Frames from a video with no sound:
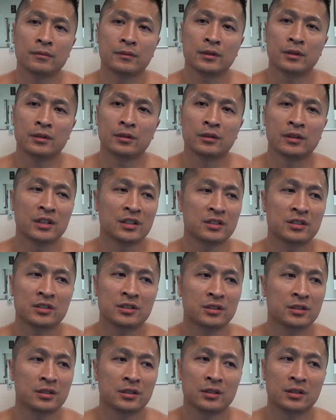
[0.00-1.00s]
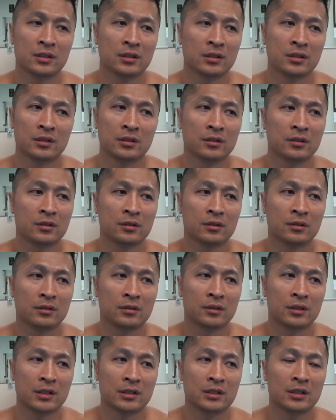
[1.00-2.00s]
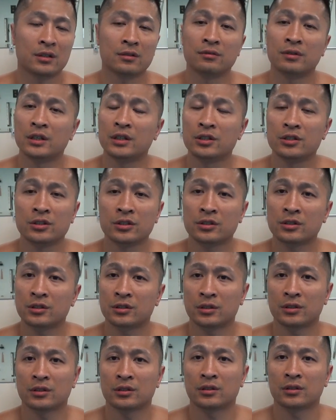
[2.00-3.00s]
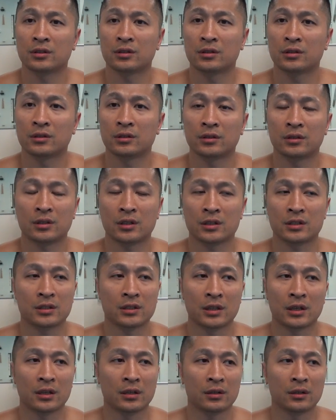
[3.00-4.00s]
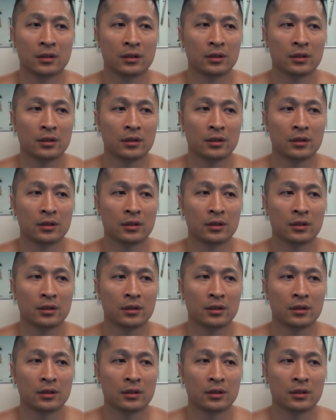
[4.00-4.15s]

You know, that's that's outrageous. That's not